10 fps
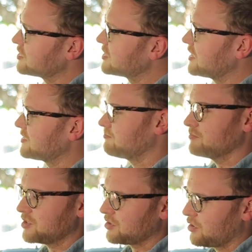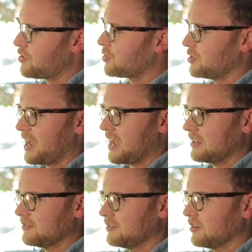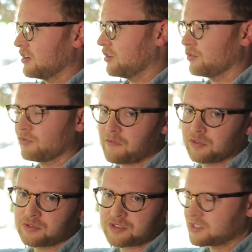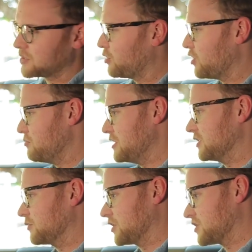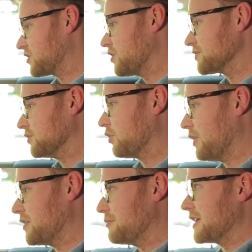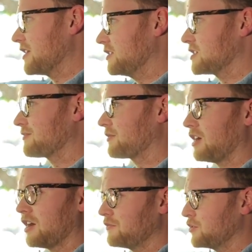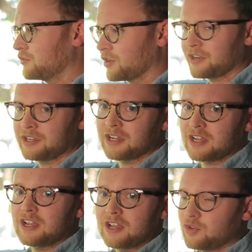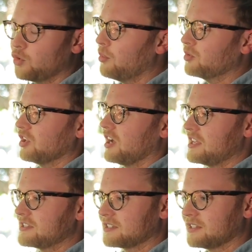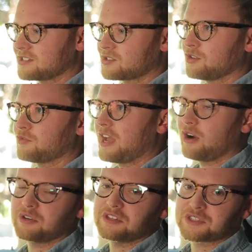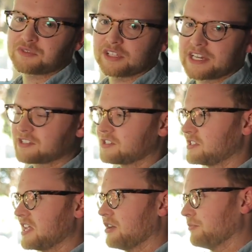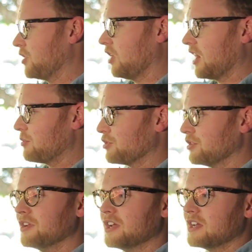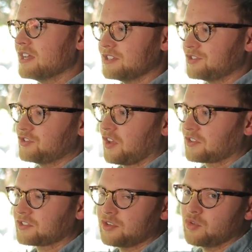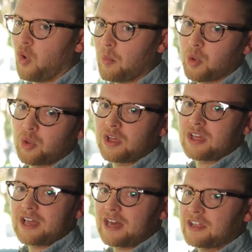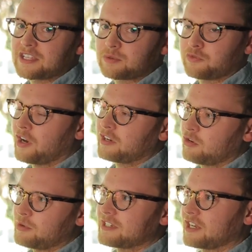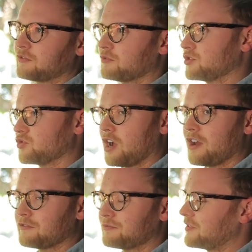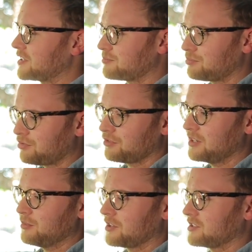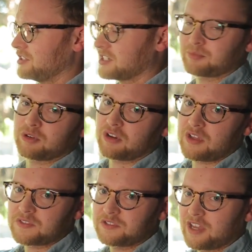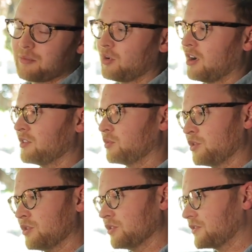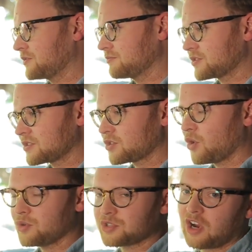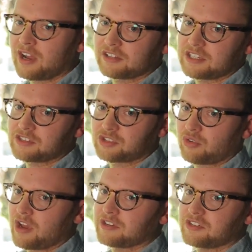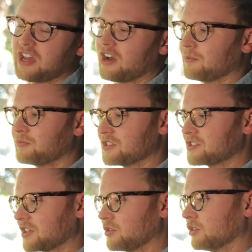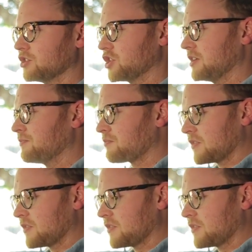just has 0 through to 8 on revolutions per minute, which goes a long way to making this car feel very normalized. And that's sort of how it is for Lexus now. Hybrid is just normal. And as we'll find out when we take it for a drive, that's pretty much the experience you get behind the wheel. It's so tightly integrated now, this technology.